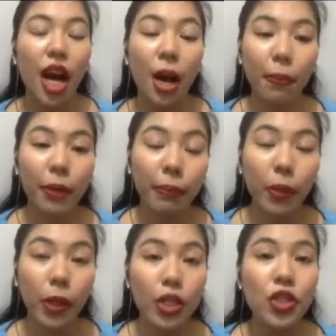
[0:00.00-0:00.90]
a
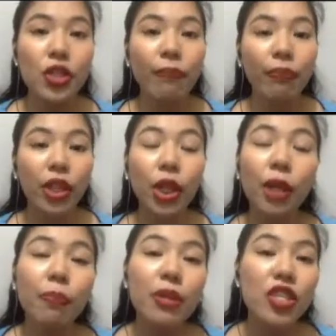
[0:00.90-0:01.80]
purpose,
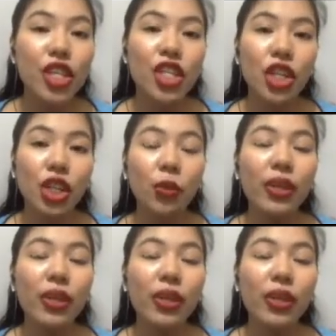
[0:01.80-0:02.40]
your position,